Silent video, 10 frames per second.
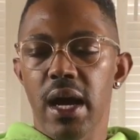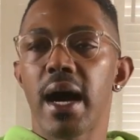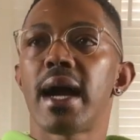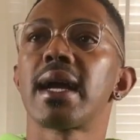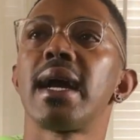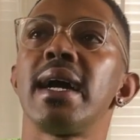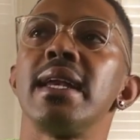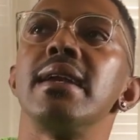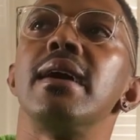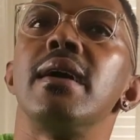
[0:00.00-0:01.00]
I
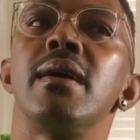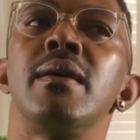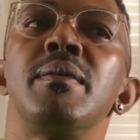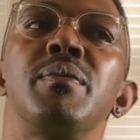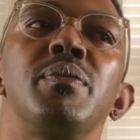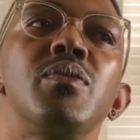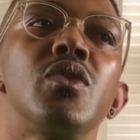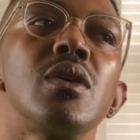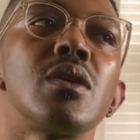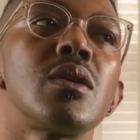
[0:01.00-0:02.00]
got
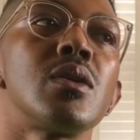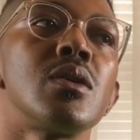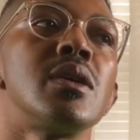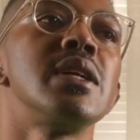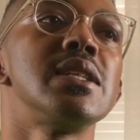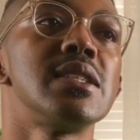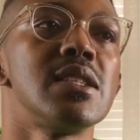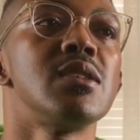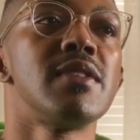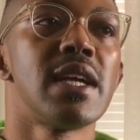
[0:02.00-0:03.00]
the girl in the
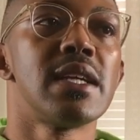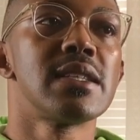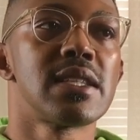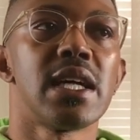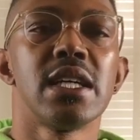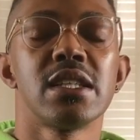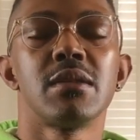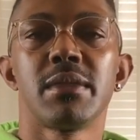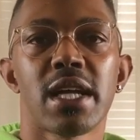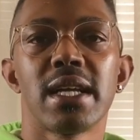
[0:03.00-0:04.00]
silver that looks Asian,
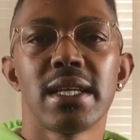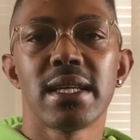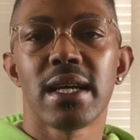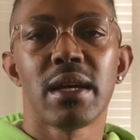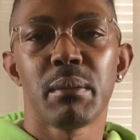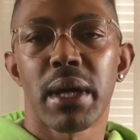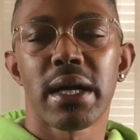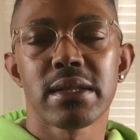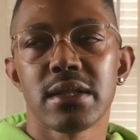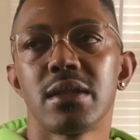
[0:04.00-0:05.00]
but I didn't
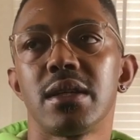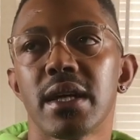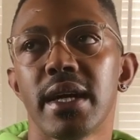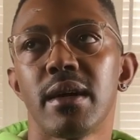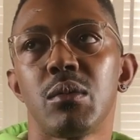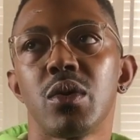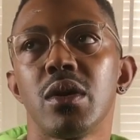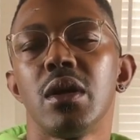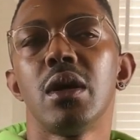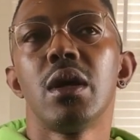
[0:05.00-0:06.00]
unbox her on camera.
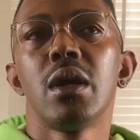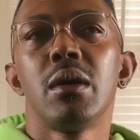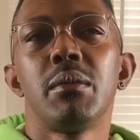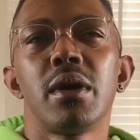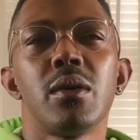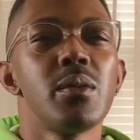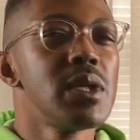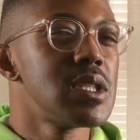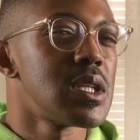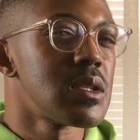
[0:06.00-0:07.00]
But we
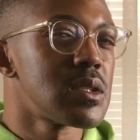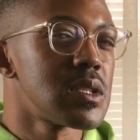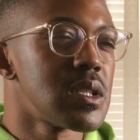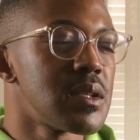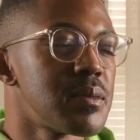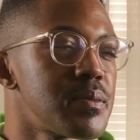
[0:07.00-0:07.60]
shall see.